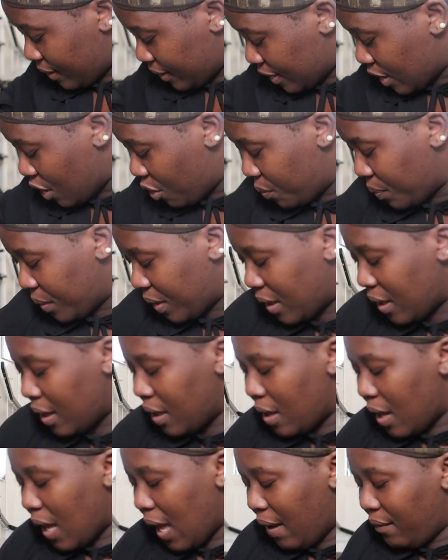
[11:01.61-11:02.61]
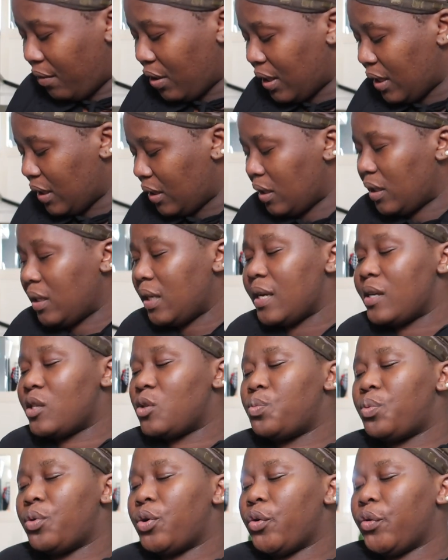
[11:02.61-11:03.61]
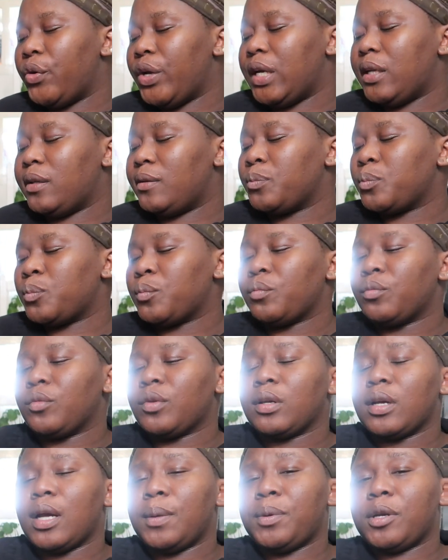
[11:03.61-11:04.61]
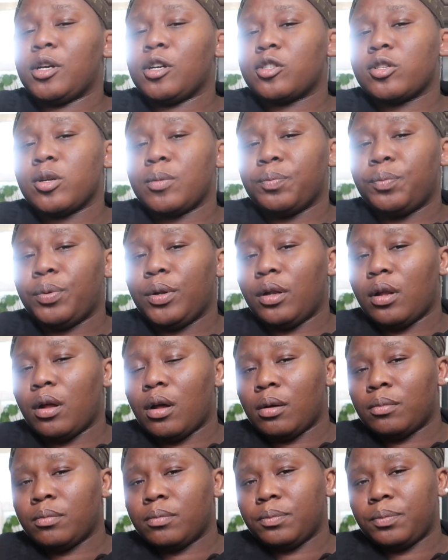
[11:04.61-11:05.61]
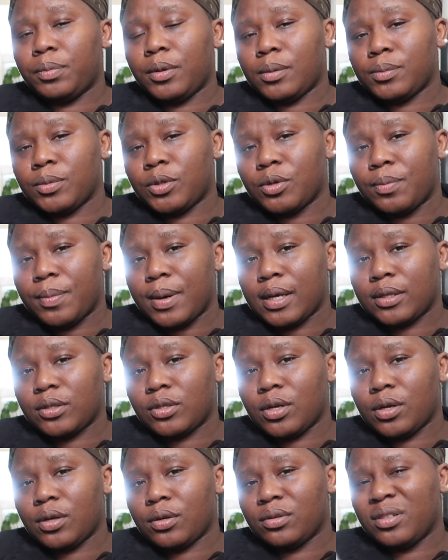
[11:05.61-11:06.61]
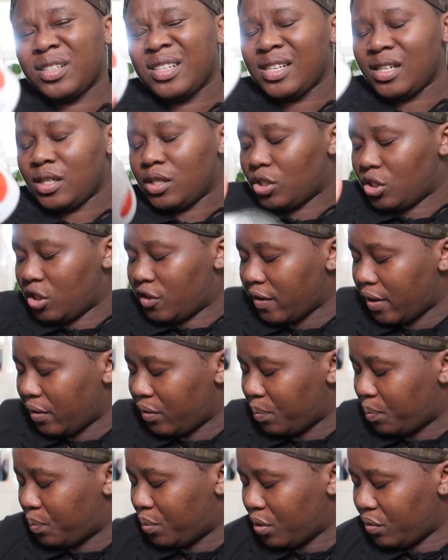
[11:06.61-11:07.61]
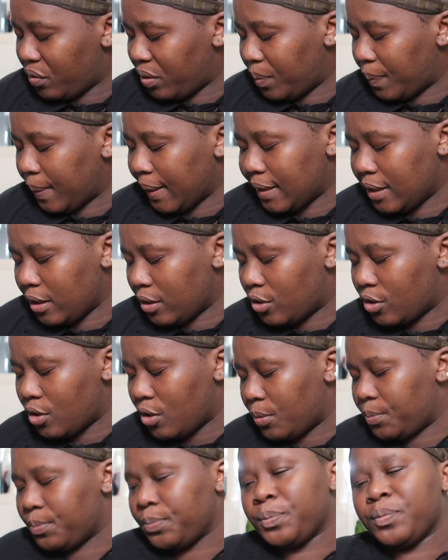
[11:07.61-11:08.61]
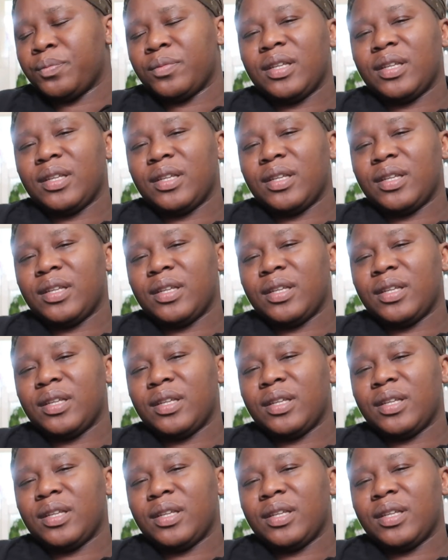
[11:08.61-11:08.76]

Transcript: Tell me. Every other thing here is boring. I pick up some plum, plum tomato, just very boring on top.